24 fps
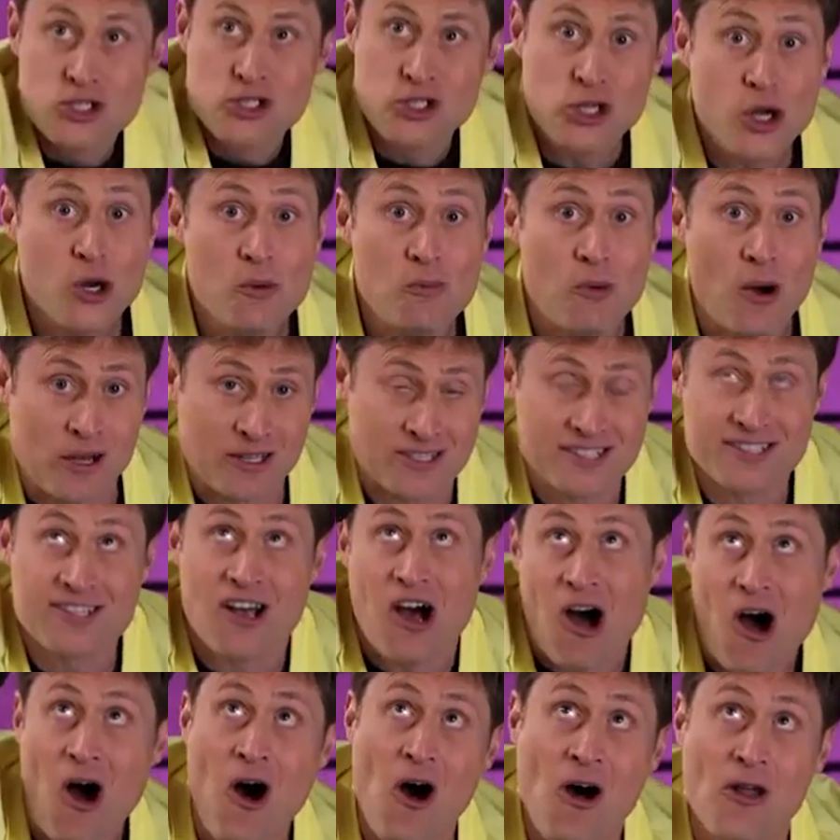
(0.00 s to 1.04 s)
Two books,
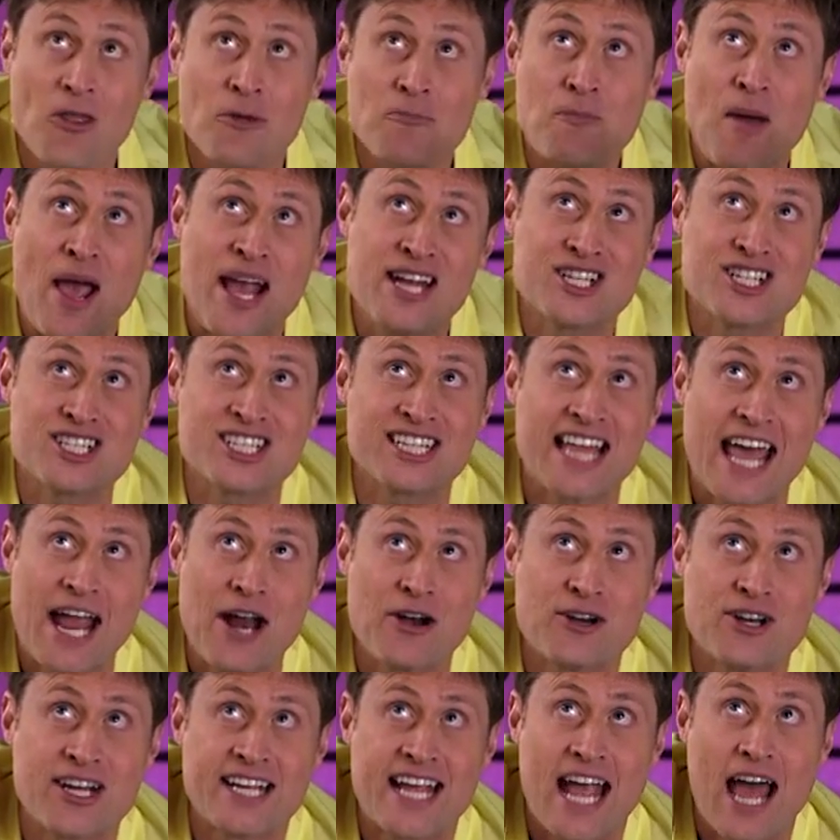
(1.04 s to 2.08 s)
all the pages
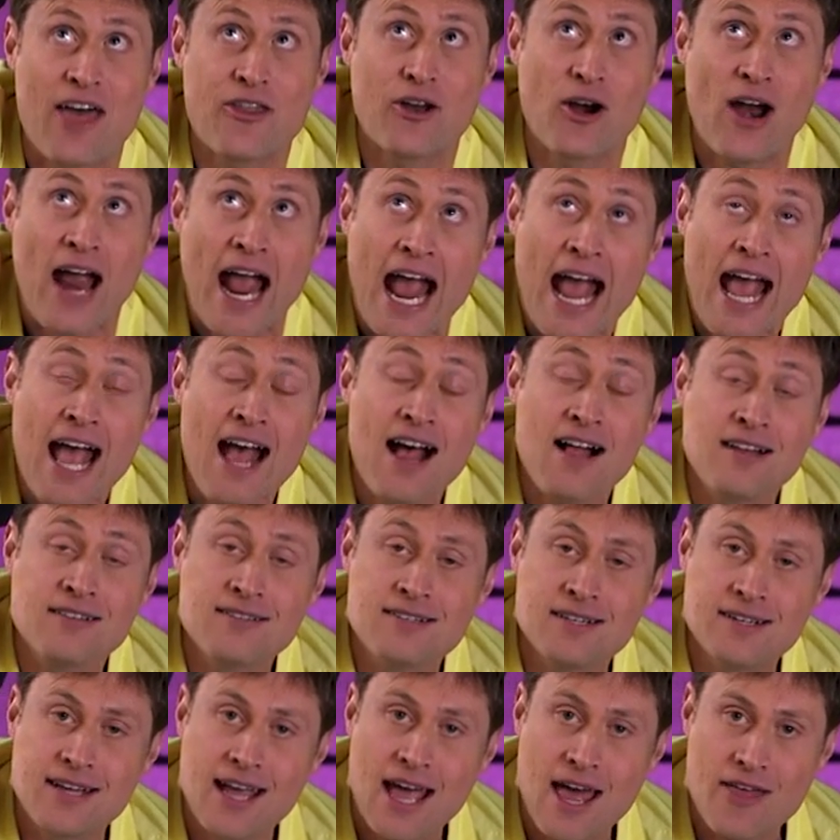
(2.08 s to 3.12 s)
layered together,
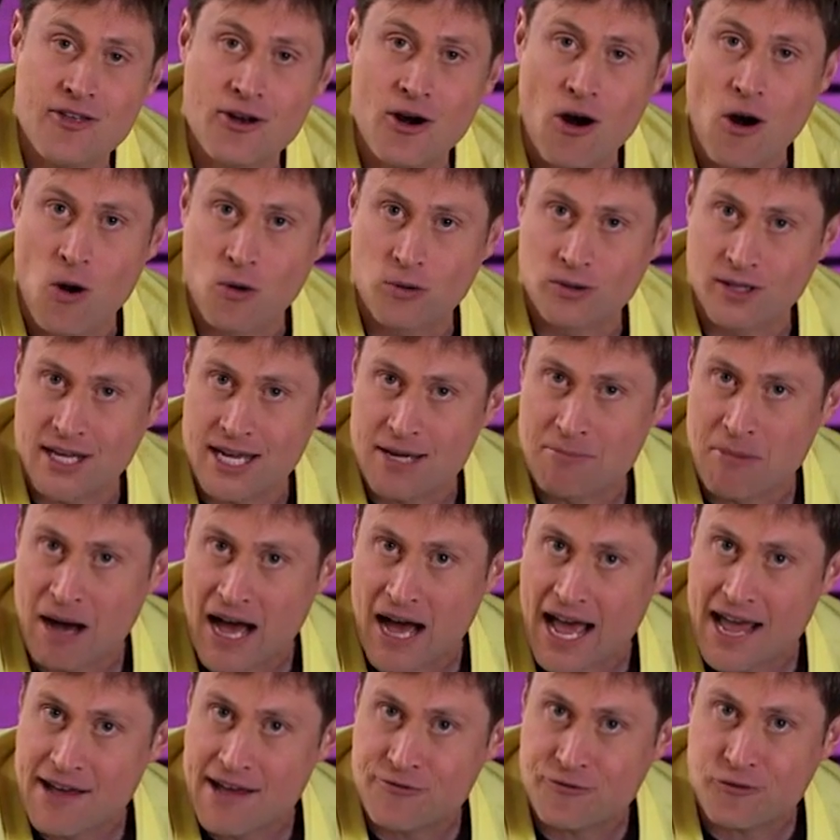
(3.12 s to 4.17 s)
held together only
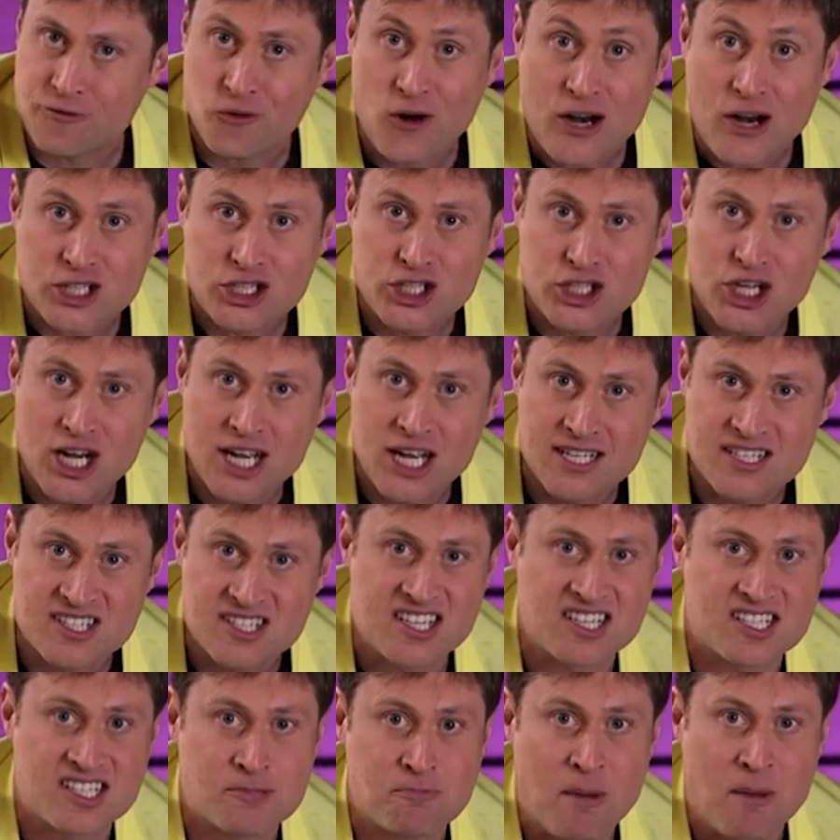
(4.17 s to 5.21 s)
by friction
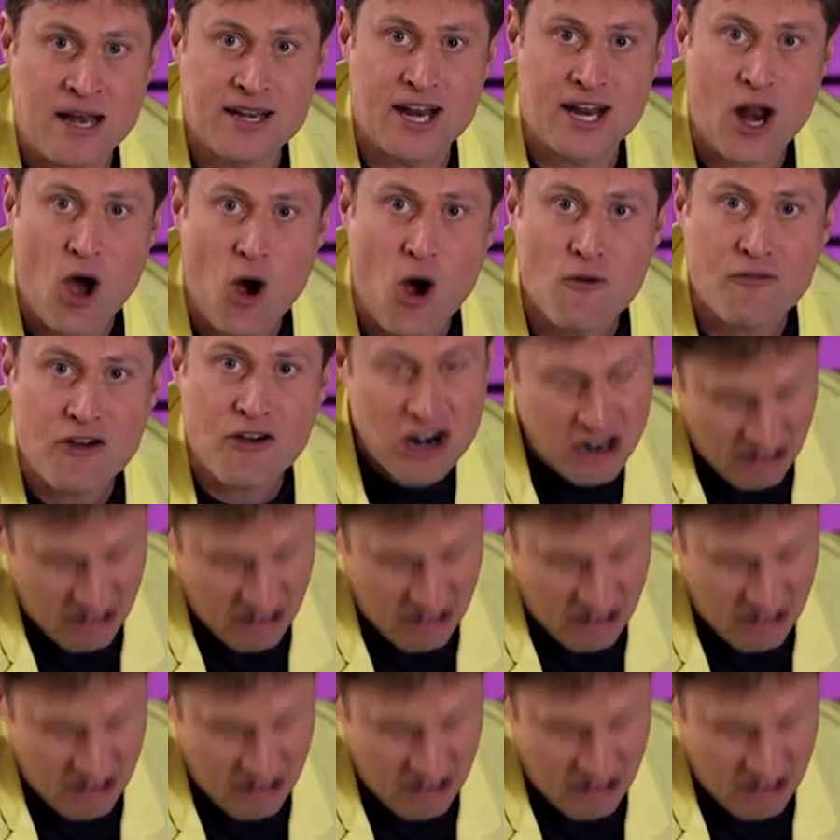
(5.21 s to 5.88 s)
suspended over